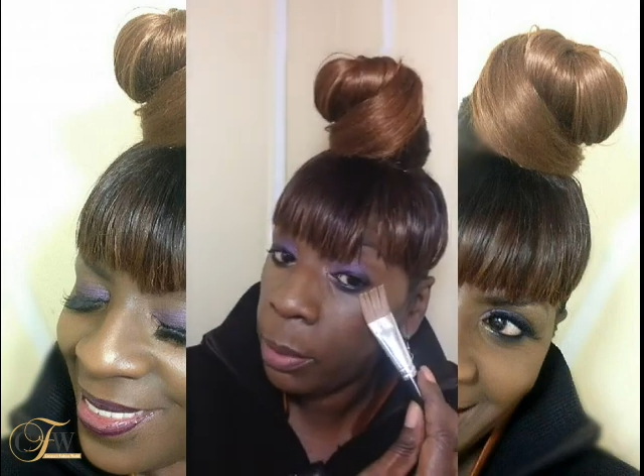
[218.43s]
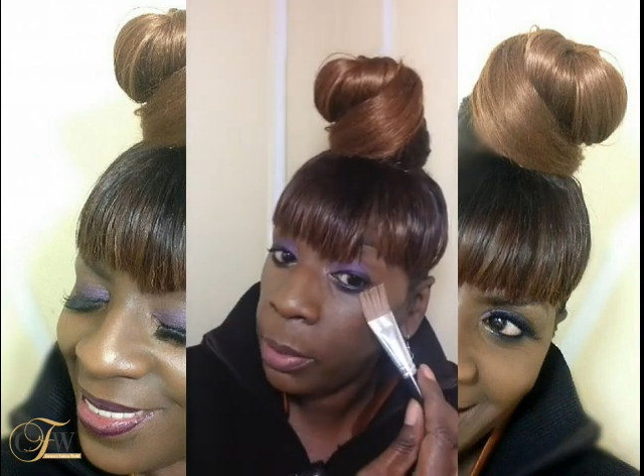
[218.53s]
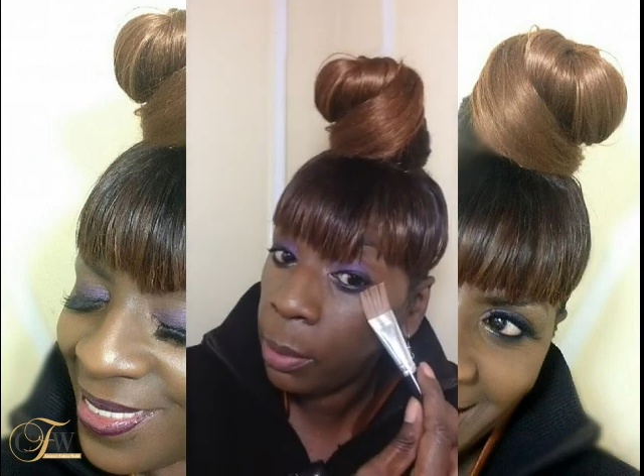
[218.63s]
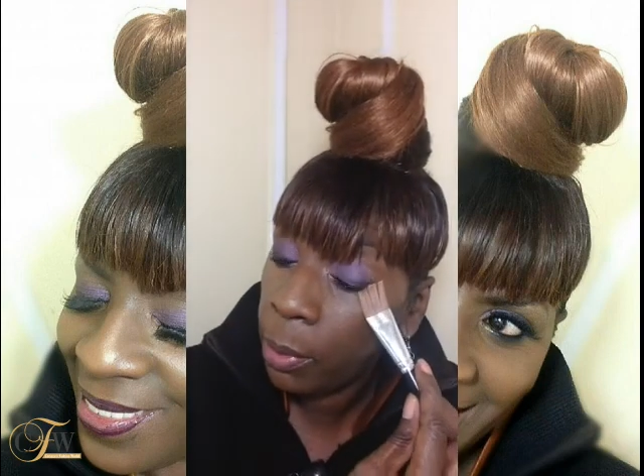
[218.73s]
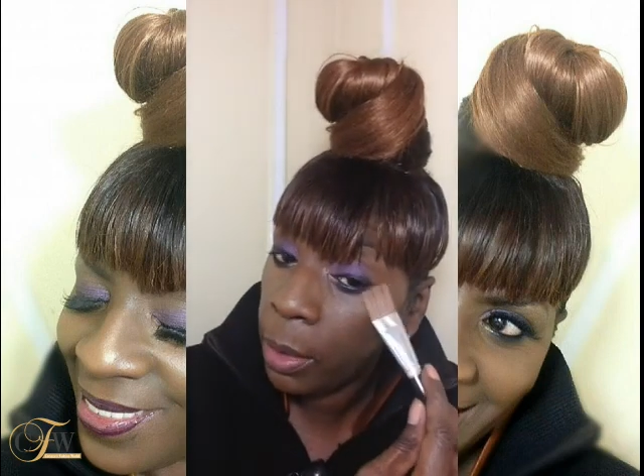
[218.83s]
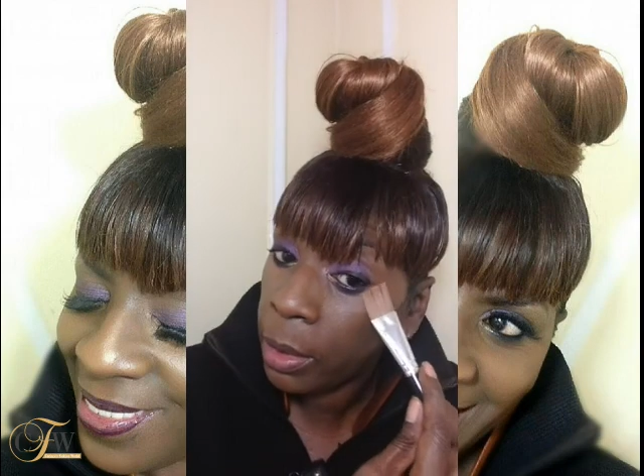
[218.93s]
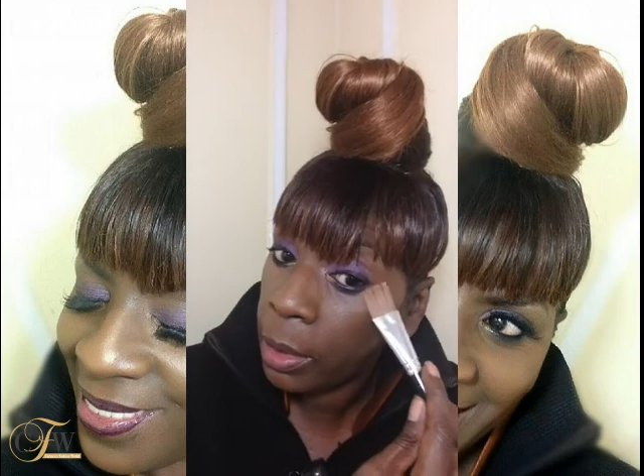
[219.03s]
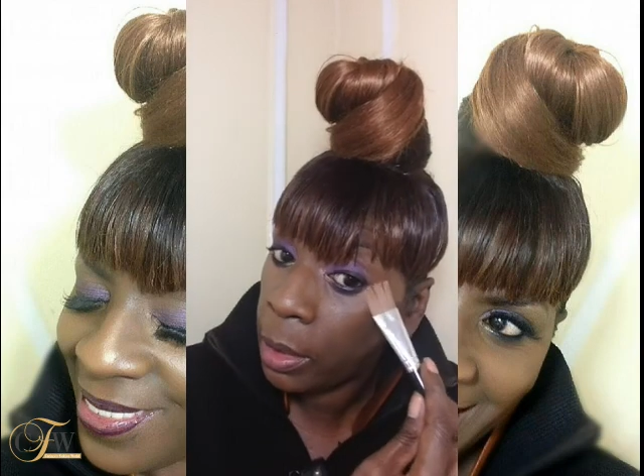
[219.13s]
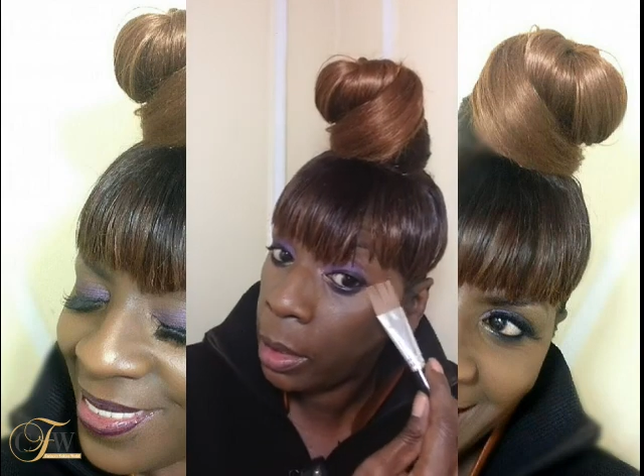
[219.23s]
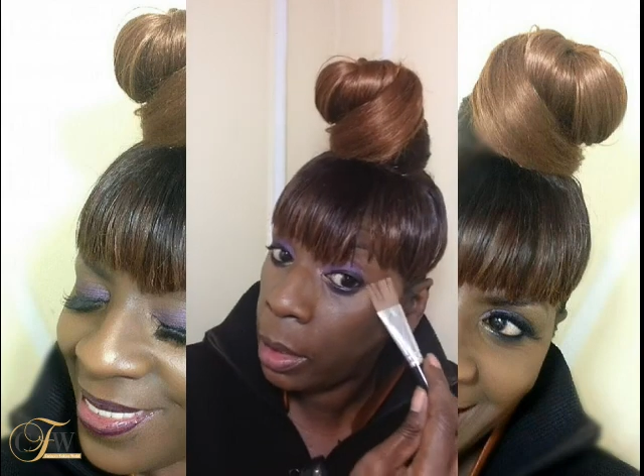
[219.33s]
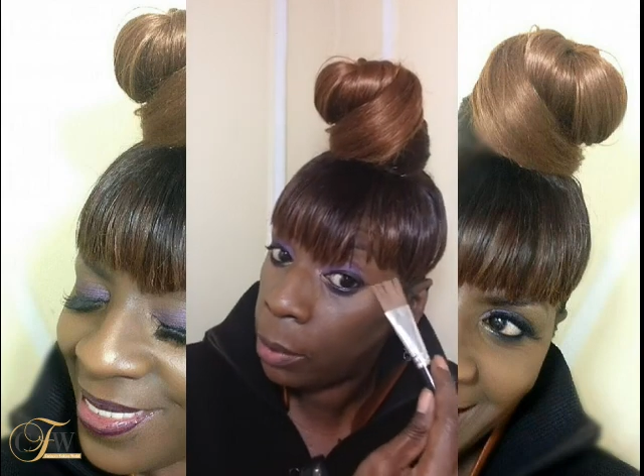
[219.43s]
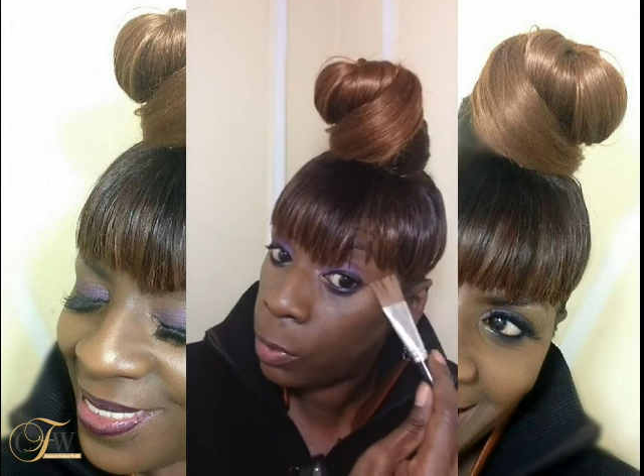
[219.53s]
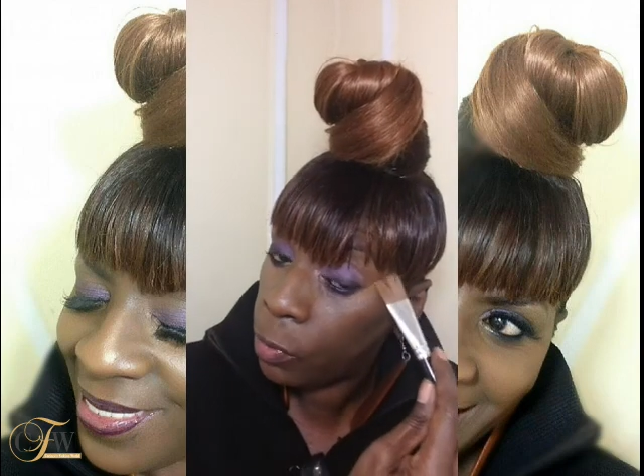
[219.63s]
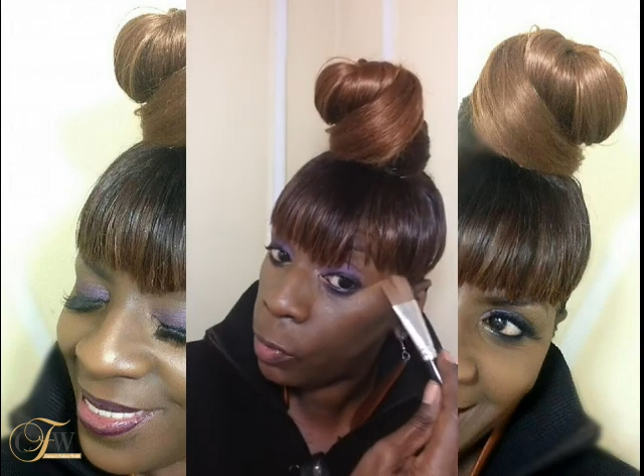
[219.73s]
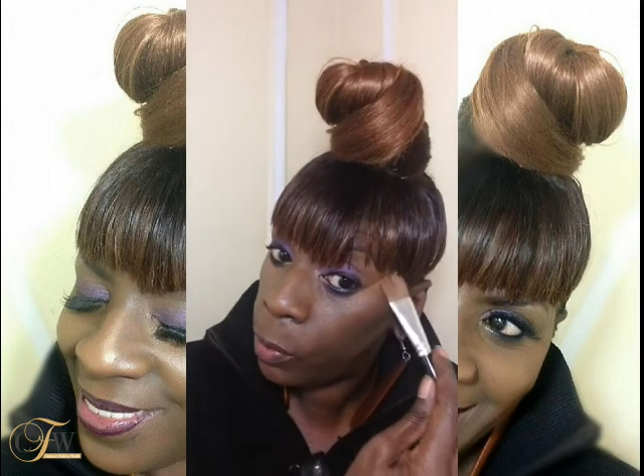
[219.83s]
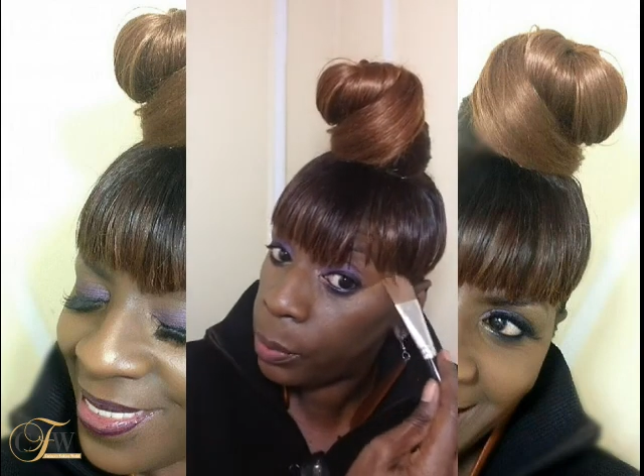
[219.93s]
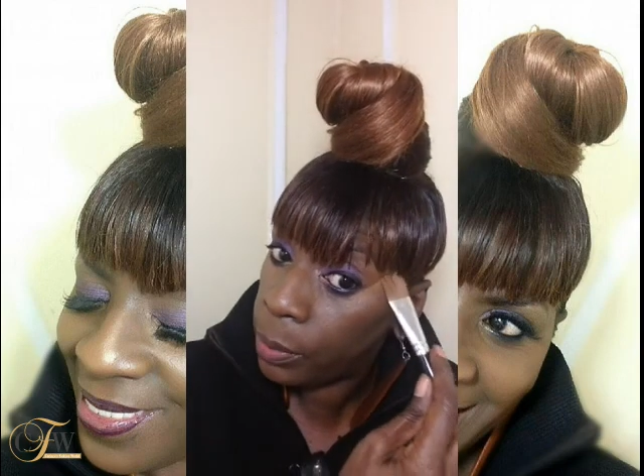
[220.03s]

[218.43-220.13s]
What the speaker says: be a part of their group.